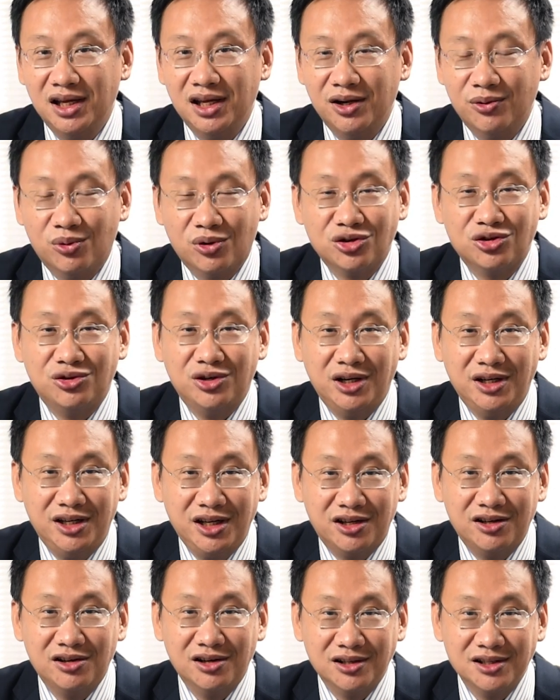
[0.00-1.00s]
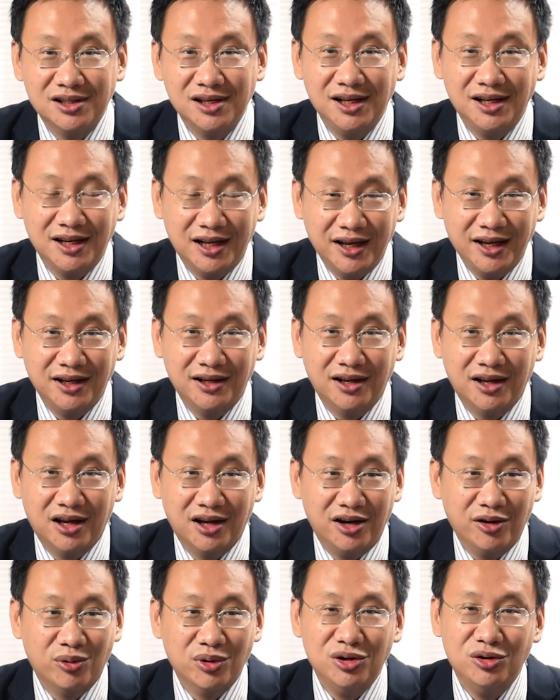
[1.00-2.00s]
It was ridiculously late.
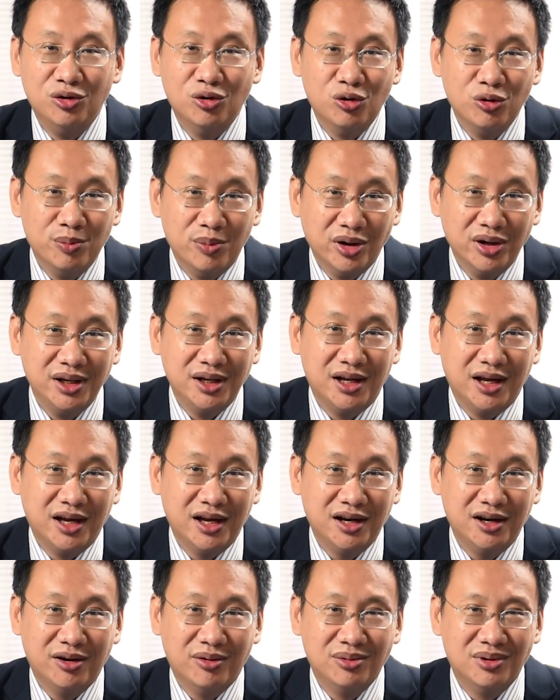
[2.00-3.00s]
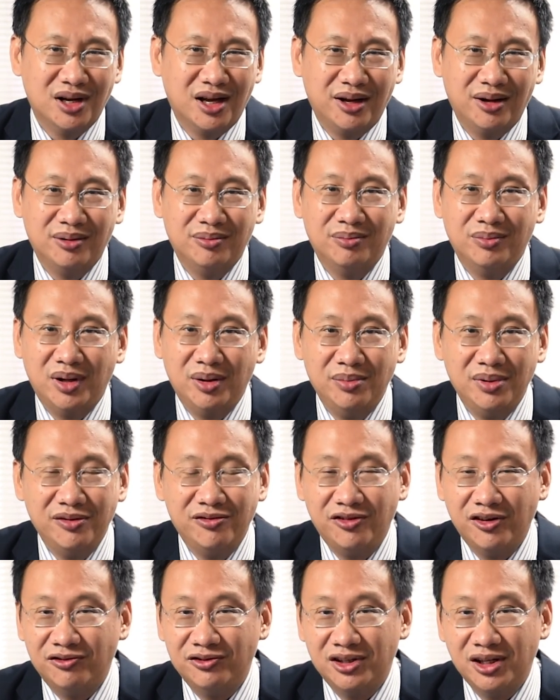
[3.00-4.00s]
Uh, there was nobody there. there was like maybe
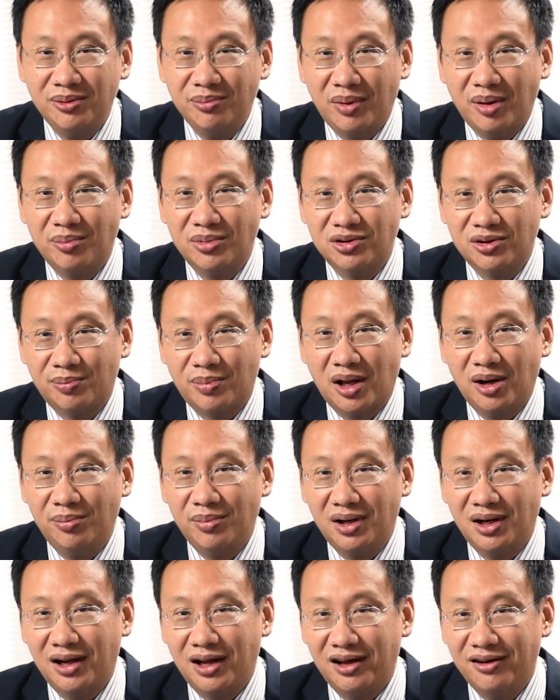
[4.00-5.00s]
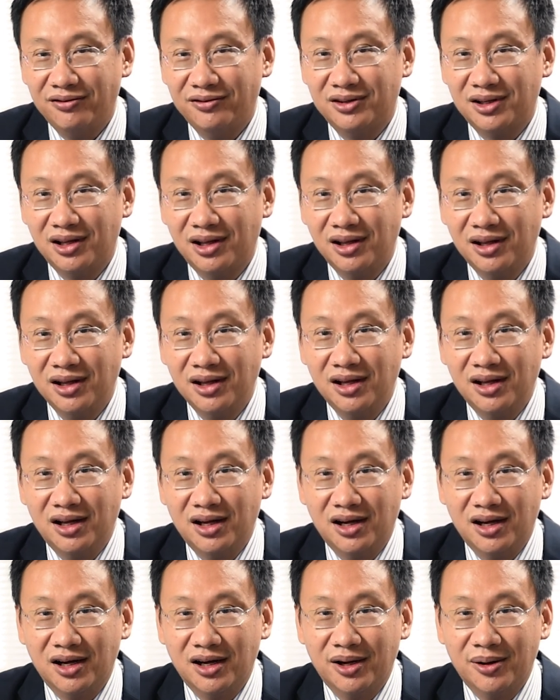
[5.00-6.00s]
15 members of parliament left.
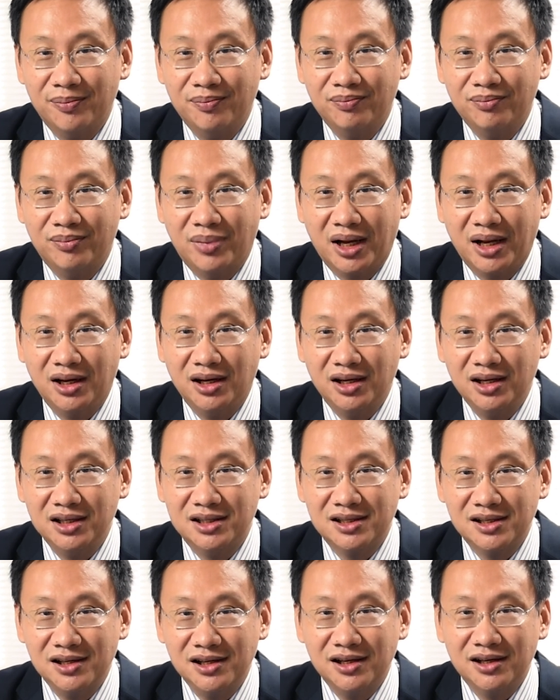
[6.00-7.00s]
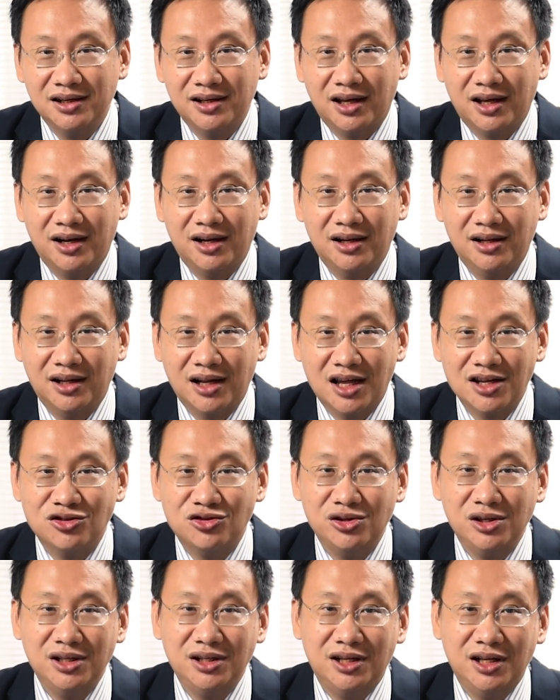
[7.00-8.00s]
Uh, but it's clear that
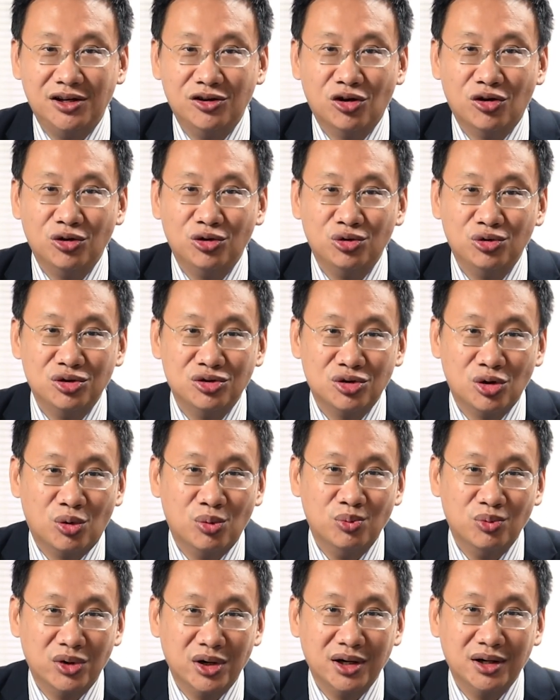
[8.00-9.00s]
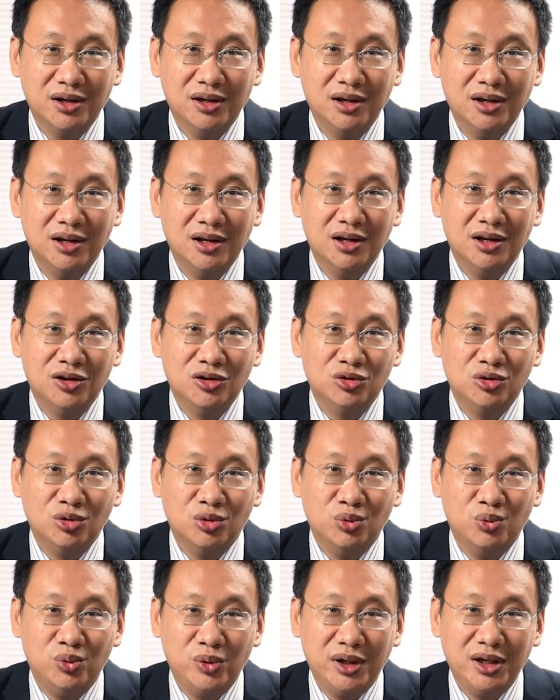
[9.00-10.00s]
Nazri did not do his homework to
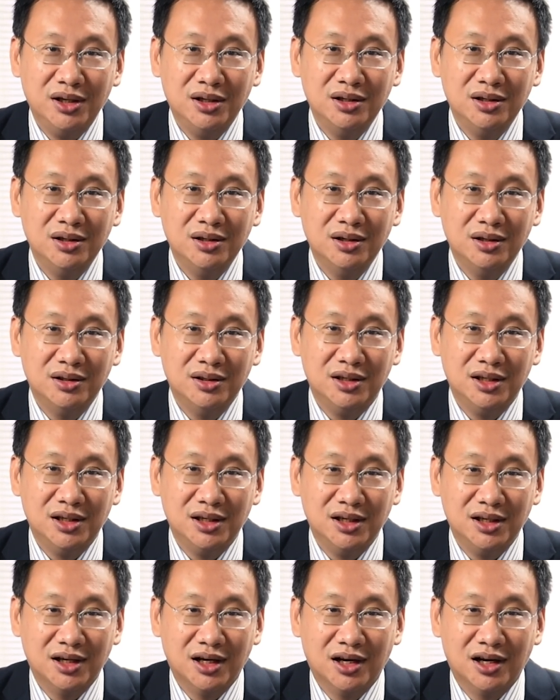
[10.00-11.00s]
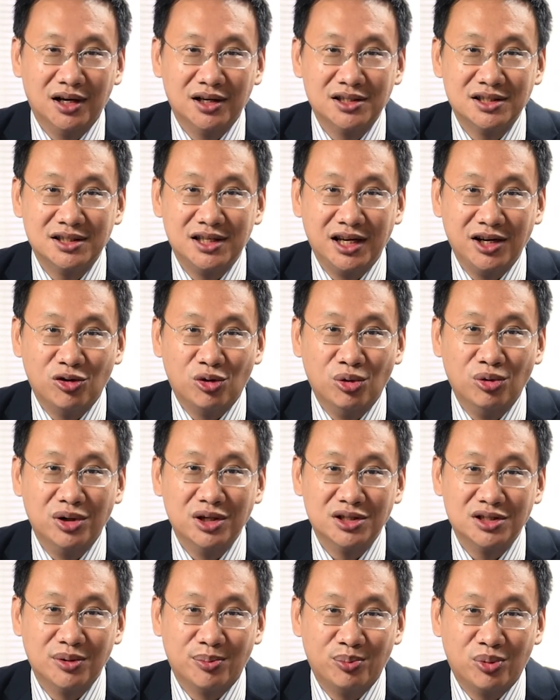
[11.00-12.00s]
win the uh,
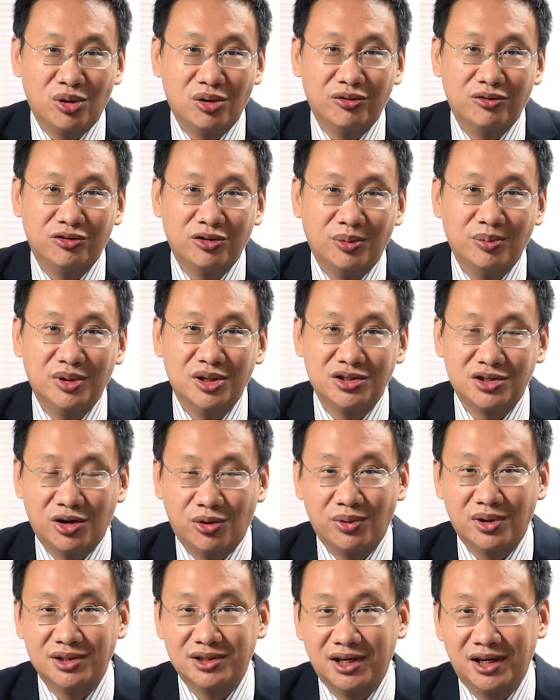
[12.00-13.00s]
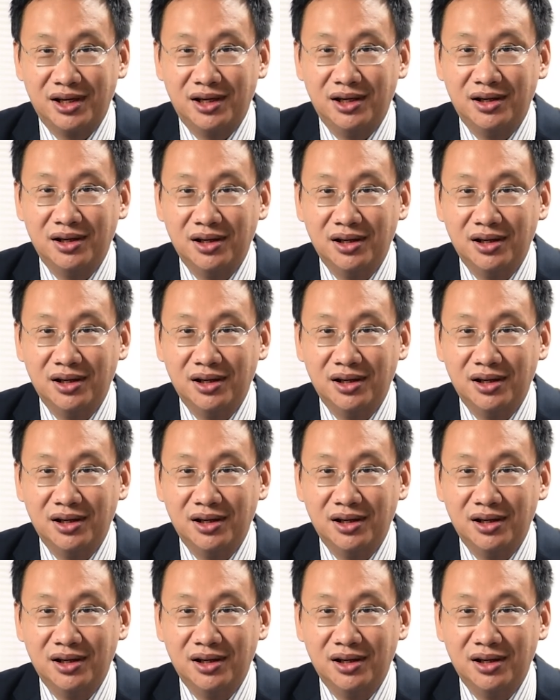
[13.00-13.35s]
stakeholder support from the Sarawak side.